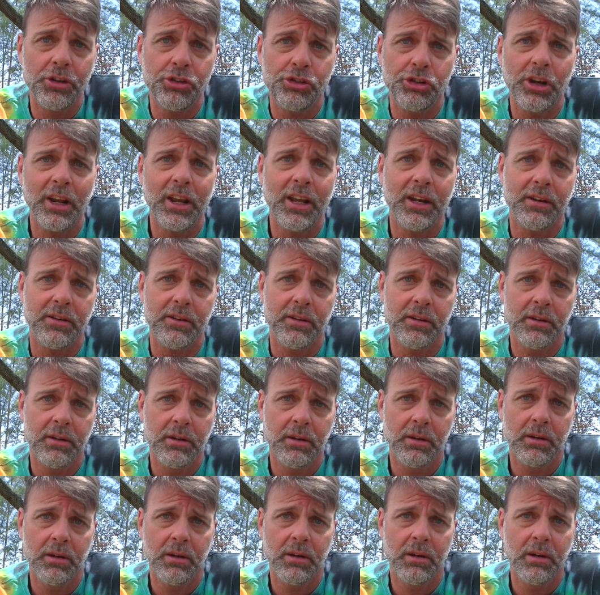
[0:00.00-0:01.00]
of shit.
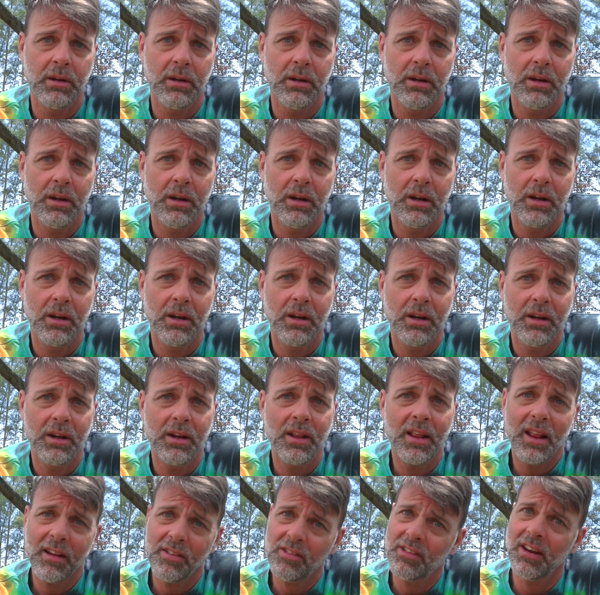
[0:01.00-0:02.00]

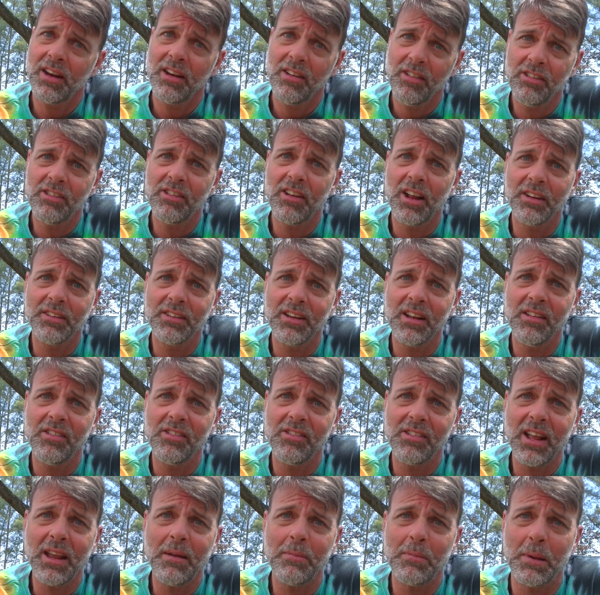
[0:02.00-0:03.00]
Now that's an insulting
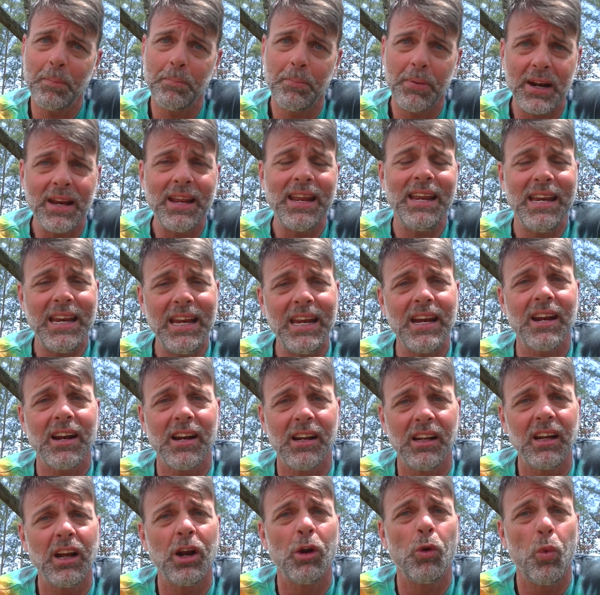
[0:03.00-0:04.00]
statement, but he needed
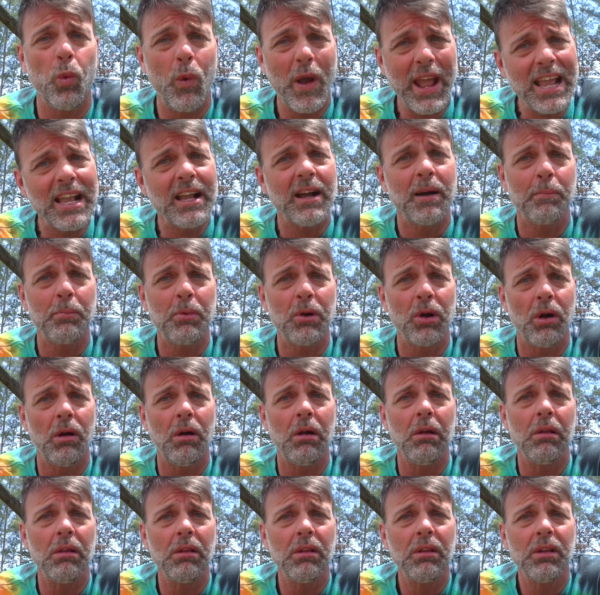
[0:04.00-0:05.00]
a little wake-up
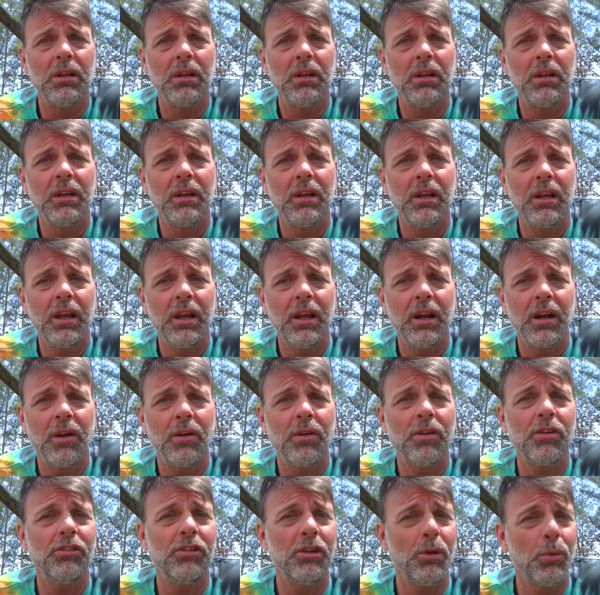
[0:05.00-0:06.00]
call,
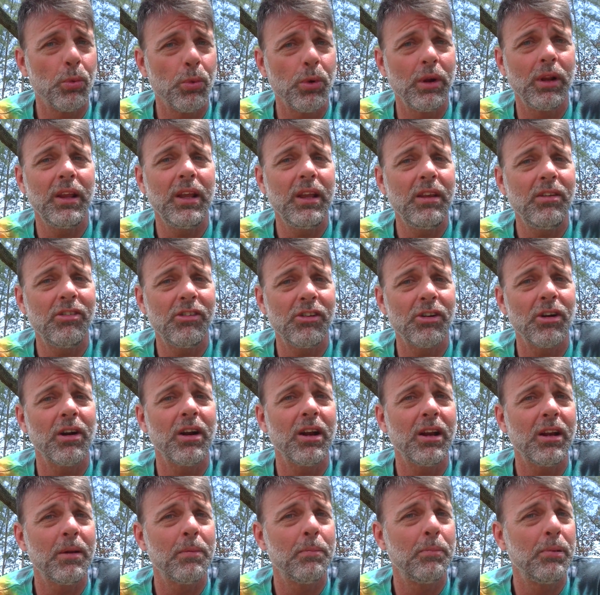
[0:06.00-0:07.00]
because he really
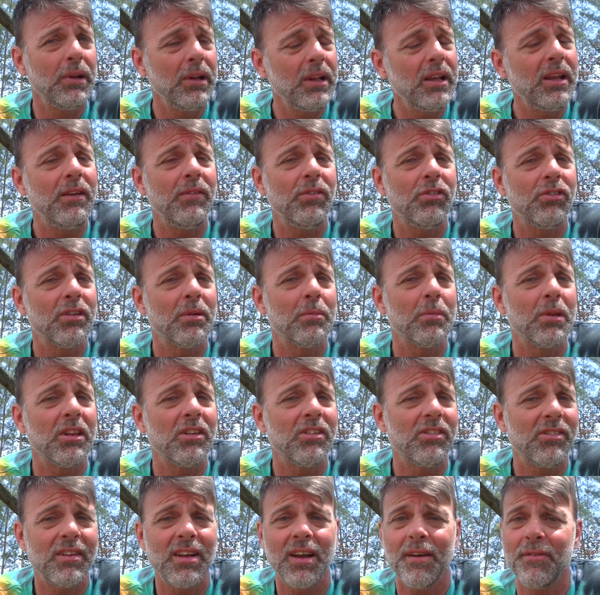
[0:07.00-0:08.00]
started to believe some of
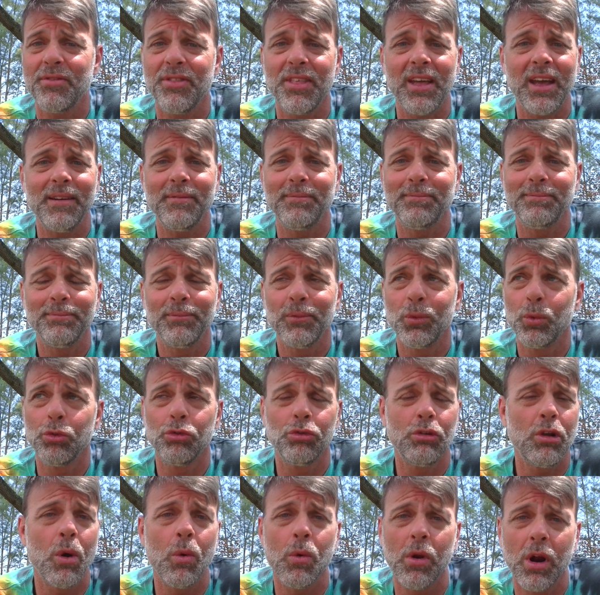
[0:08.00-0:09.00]
the stuff that
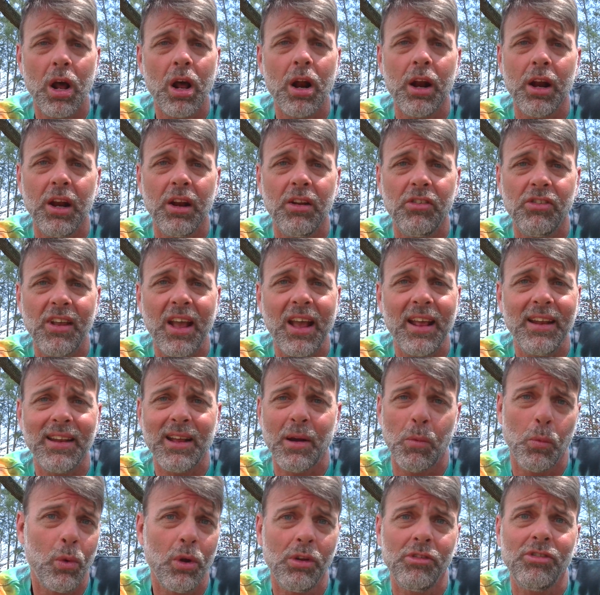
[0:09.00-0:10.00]
was going on in his head
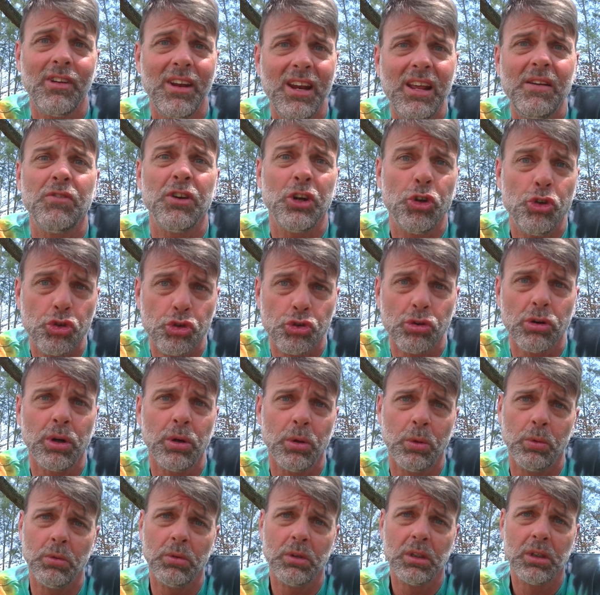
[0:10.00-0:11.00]
that wasn't even
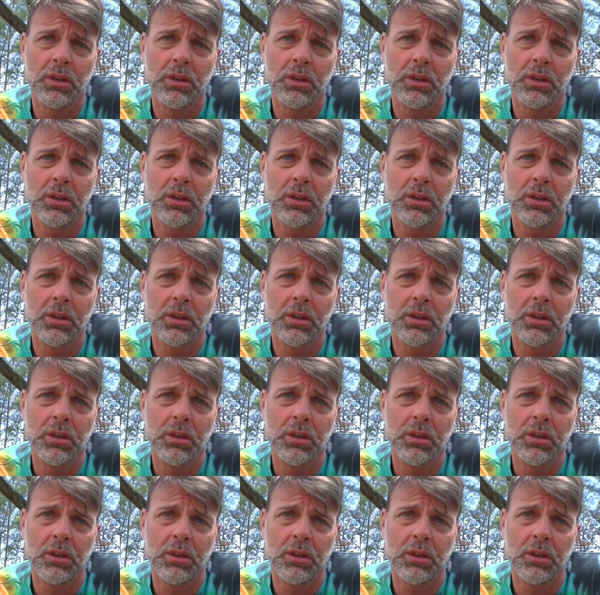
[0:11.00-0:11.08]
true.